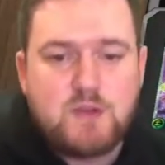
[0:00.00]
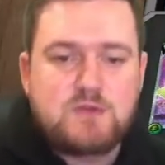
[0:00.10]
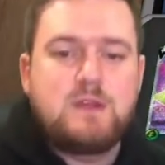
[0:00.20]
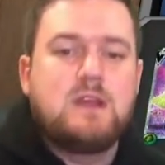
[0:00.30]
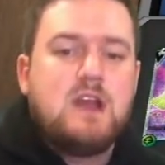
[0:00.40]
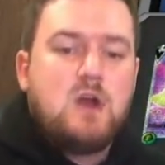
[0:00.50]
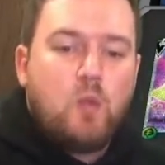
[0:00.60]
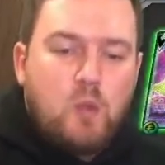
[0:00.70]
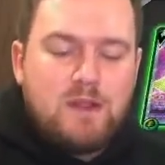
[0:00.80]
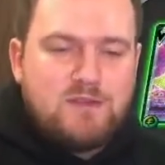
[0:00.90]
which we
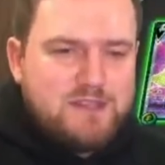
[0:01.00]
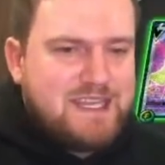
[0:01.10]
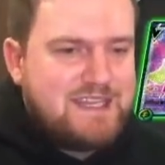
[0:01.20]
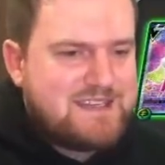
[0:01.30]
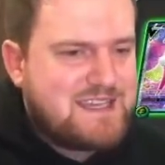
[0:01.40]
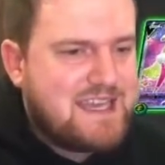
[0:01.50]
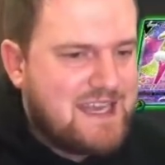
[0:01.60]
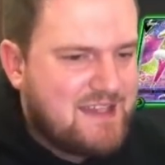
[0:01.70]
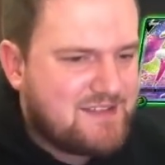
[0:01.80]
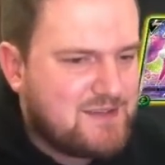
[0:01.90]
will need to get
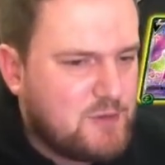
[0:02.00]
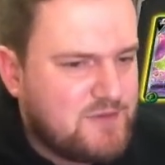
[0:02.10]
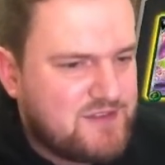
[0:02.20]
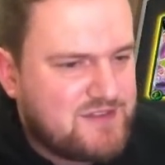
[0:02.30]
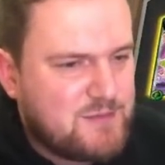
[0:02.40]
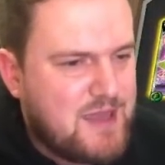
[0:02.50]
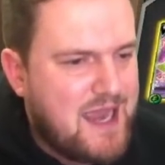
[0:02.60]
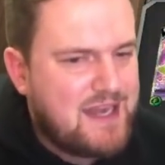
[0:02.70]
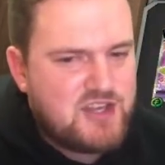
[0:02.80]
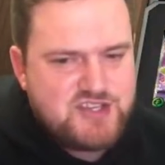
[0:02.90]
ourselves some
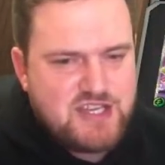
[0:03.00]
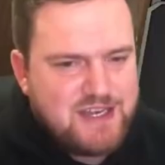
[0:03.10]
energy.